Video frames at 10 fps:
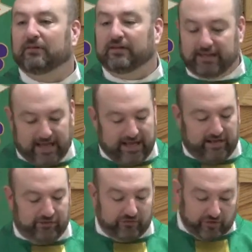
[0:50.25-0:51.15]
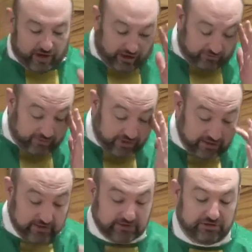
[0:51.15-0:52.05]
The days of
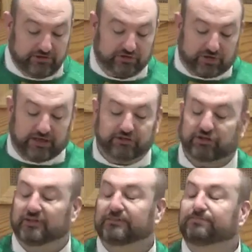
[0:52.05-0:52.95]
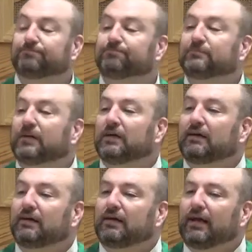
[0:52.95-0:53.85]
destruction.
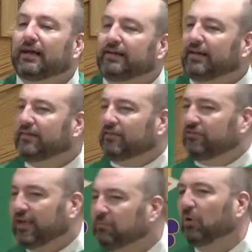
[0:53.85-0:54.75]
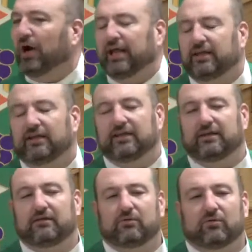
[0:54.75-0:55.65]
And in the same way,
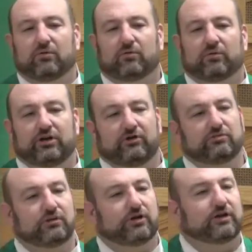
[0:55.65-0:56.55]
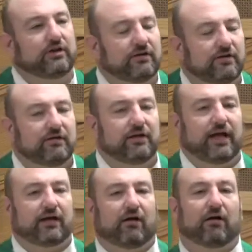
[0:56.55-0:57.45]
when you look
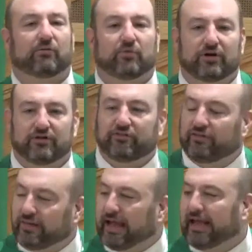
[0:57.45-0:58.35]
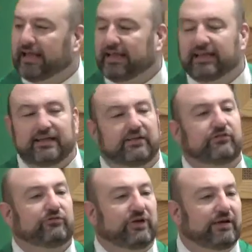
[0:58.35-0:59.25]
at our world today, it
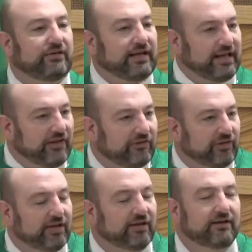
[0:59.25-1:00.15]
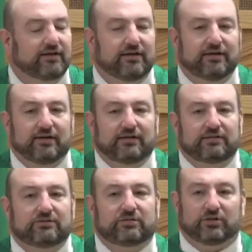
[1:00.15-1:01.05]
is very easy
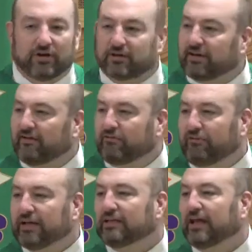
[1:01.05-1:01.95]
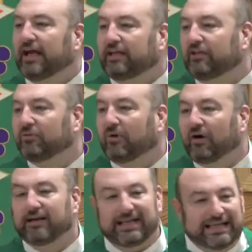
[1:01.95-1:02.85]
to look and feel like you
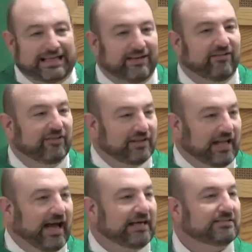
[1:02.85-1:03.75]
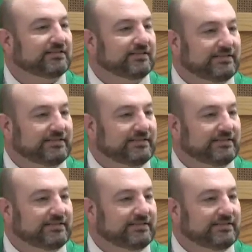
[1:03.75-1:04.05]
are in the last